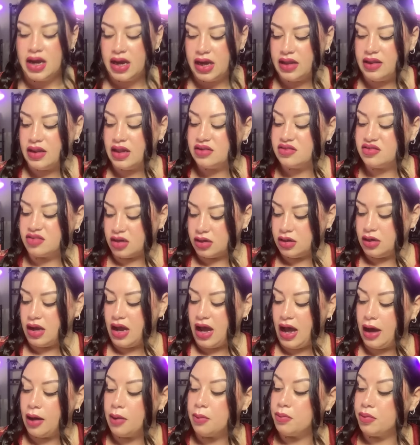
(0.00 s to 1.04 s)
And that's going to
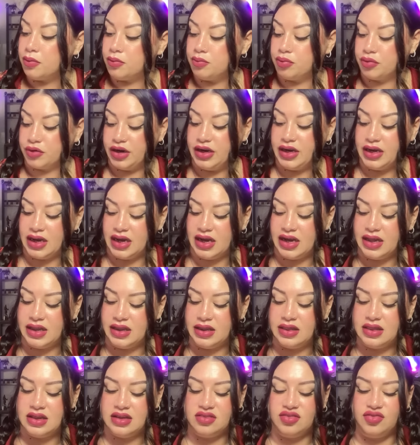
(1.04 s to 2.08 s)
help bring
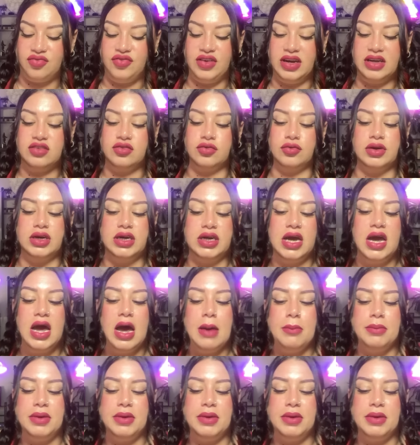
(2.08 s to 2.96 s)
in this victory.